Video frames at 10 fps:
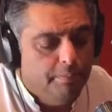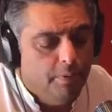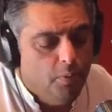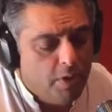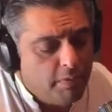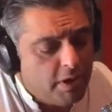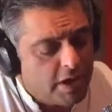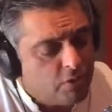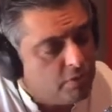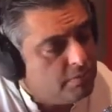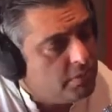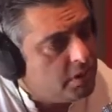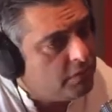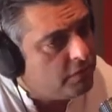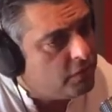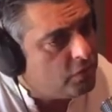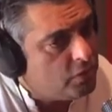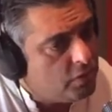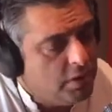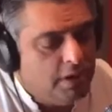When we get to the middle
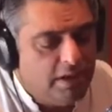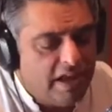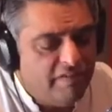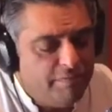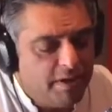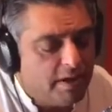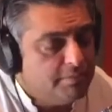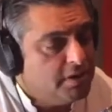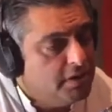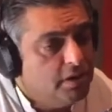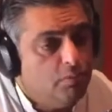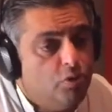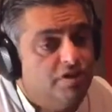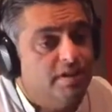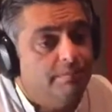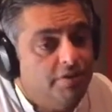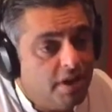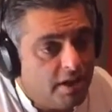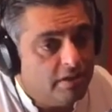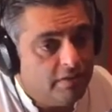floor, life becomes a little more
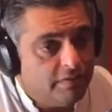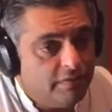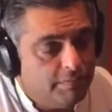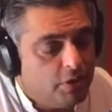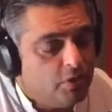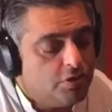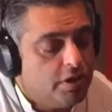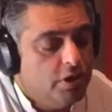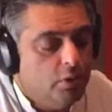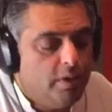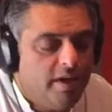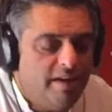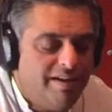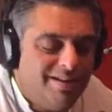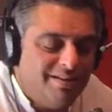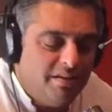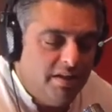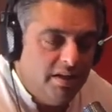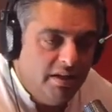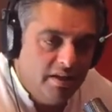subjective, because we can't
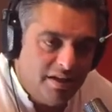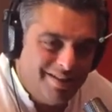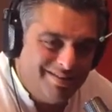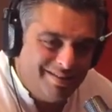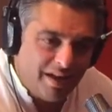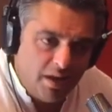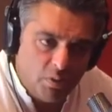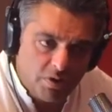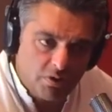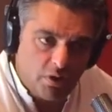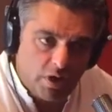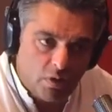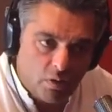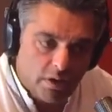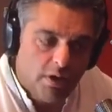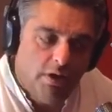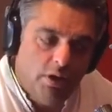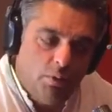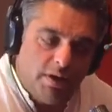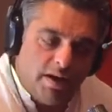actually hear exactly what's going on.
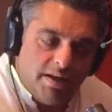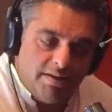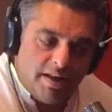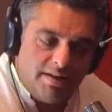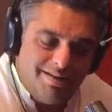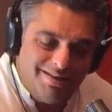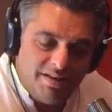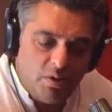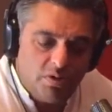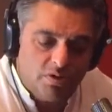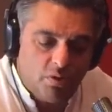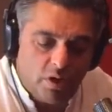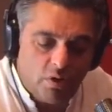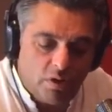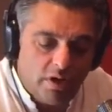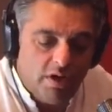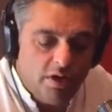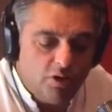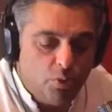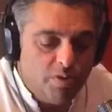We can't exactly see what's going on.
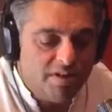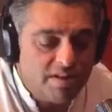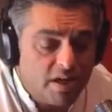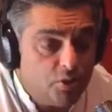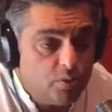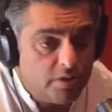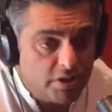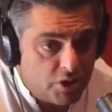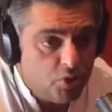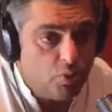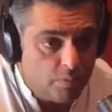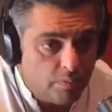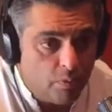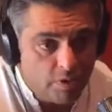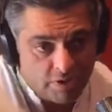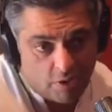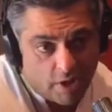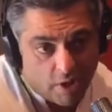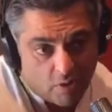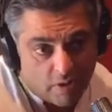So we start to assume what's
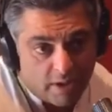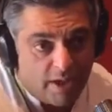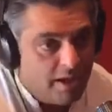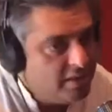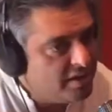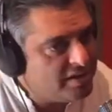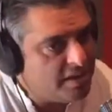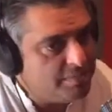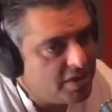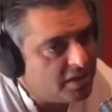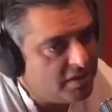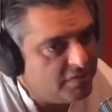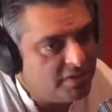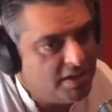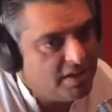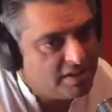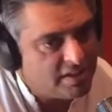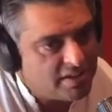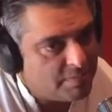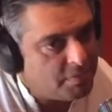going on, and that subjectivity
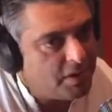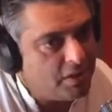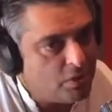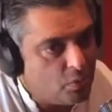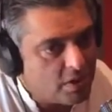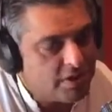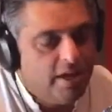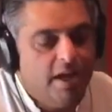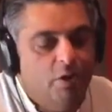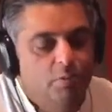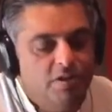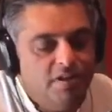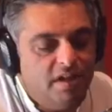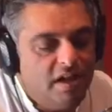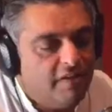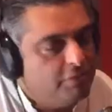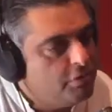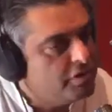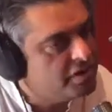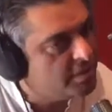starts happening through us, and we see life
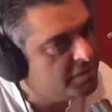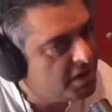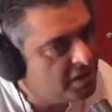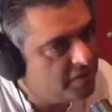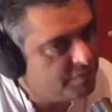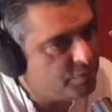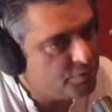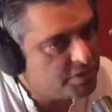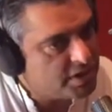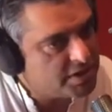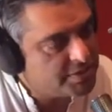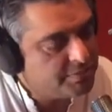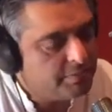through the subjective process.